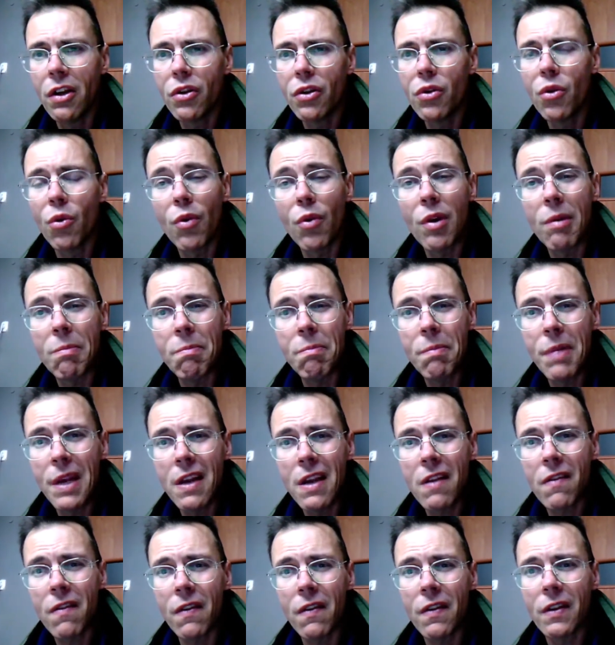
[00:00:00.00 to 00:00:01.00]
to
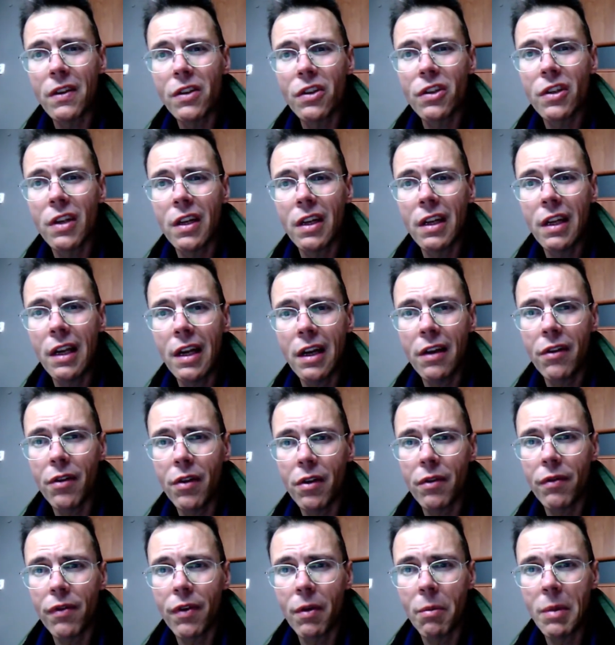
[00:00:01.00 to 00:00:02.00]
repeat the
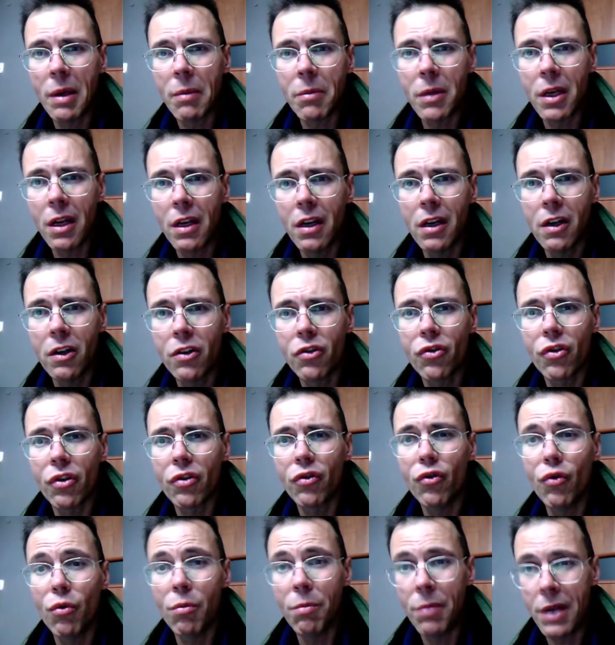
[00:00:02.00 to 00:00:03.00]
scenario from MK Ultra
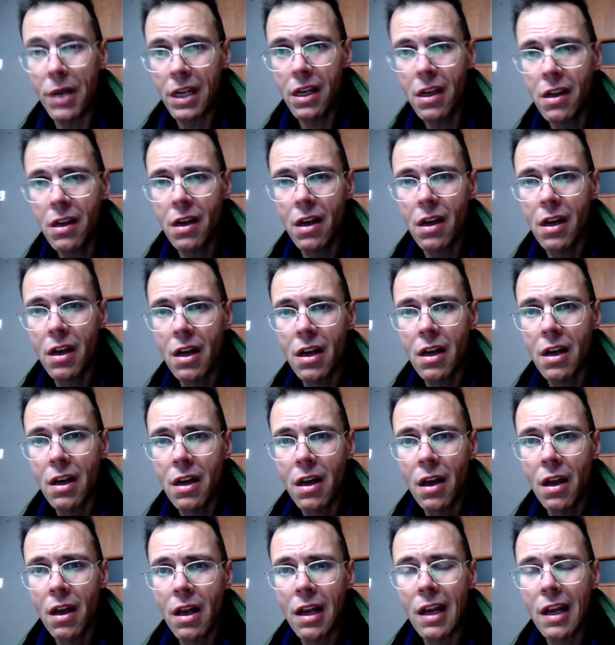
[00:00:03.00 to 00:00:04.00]
to me,
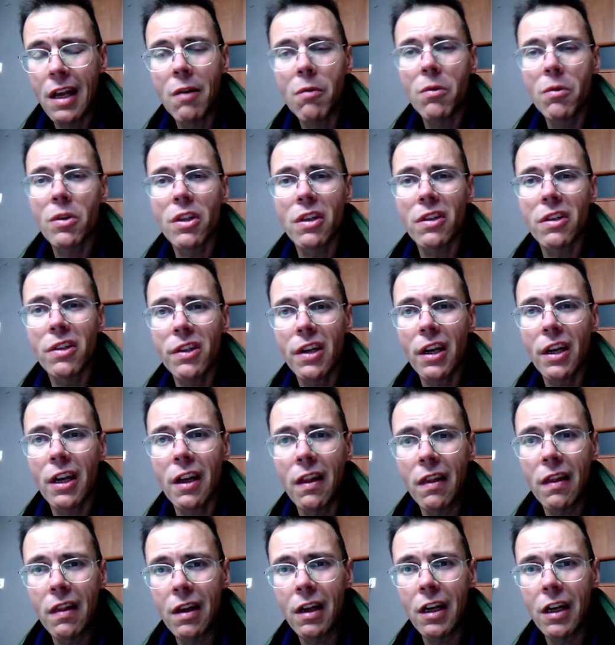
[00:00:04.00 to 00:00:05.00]
and it was the
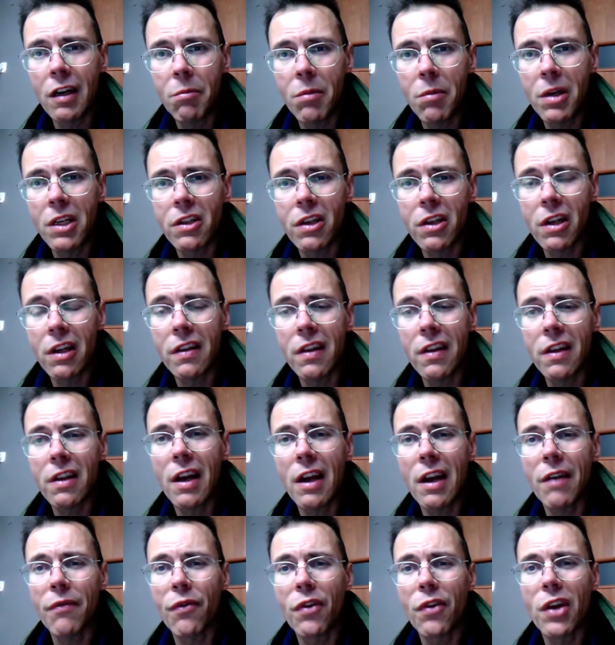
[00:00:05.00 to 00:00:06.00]
second time basically they
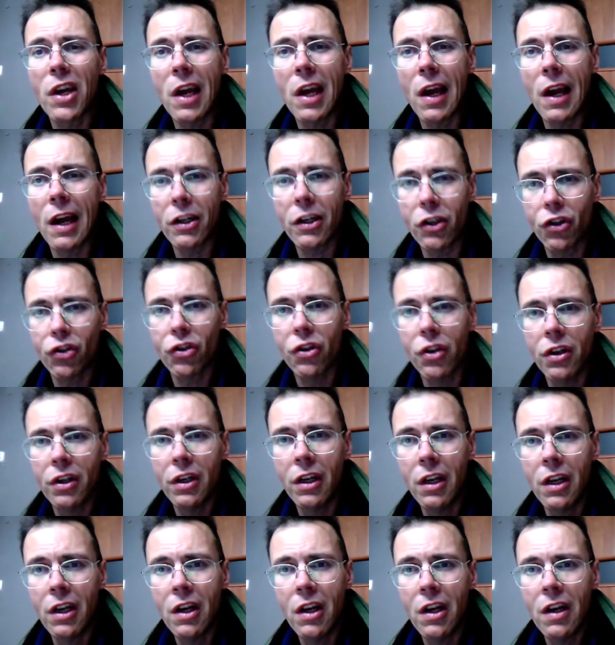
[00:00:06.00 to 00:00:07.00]
have cashed
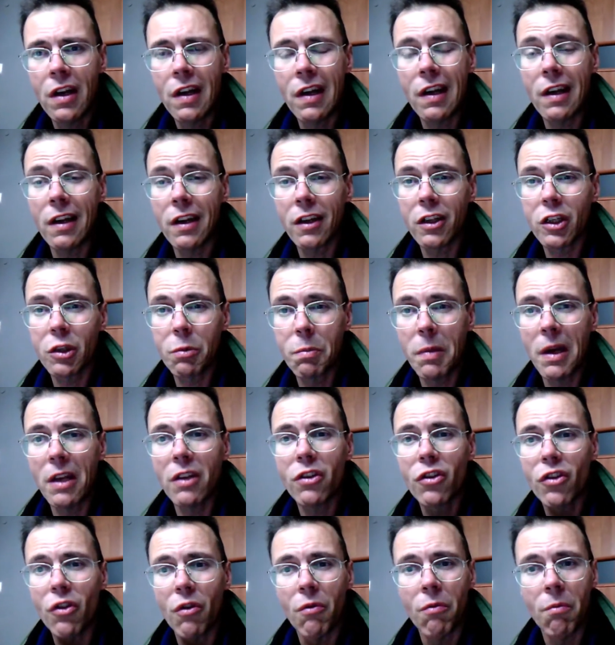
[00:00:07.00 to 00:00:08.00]
at
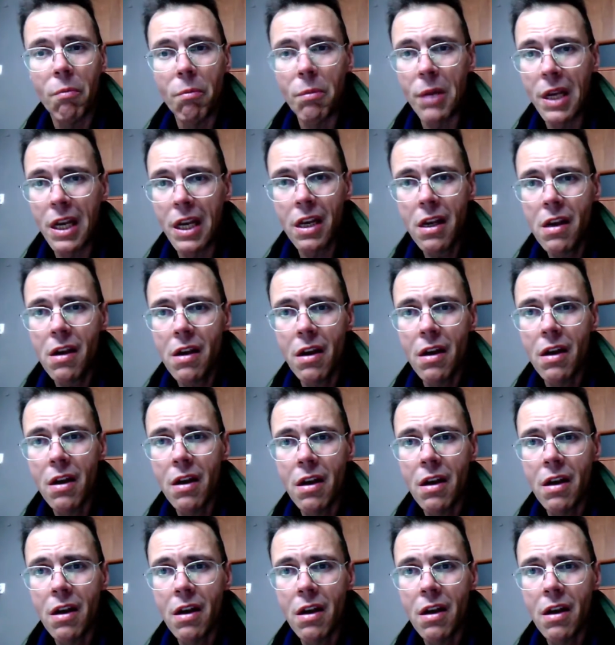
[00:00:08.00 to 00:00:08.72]
expense of me,